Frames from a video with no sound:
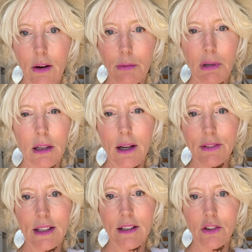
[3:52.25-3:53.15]
It would be a
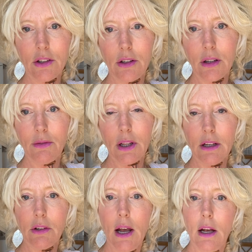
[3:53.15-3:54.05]
lovely addition to the
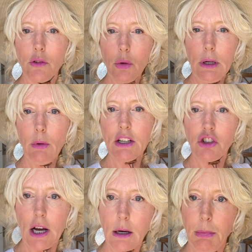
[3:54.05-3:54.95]
village. So anyway,
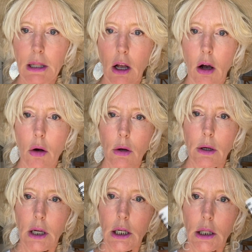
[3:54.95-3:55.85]
check
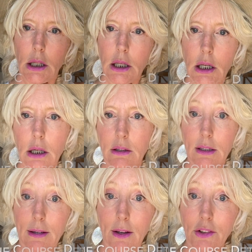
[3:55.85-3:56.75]
below in the
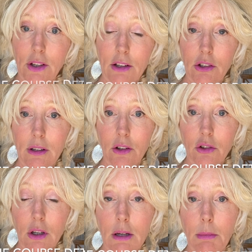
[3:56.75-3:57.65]
details section. There's
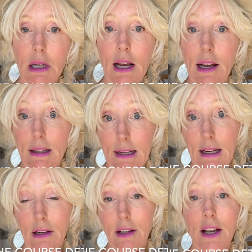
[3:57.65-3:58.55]
going to be a
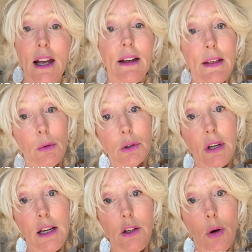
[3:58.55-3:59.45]
link that will
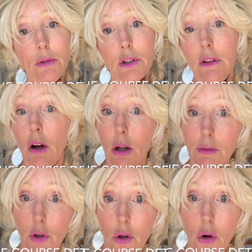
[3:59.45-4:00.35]
take you over to the
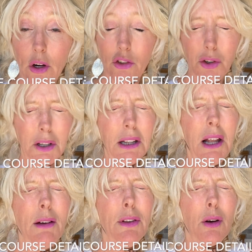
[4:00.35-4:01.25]
olive oil course. You're going to
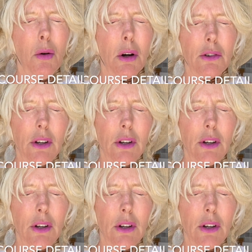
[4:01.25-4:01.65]
love the course.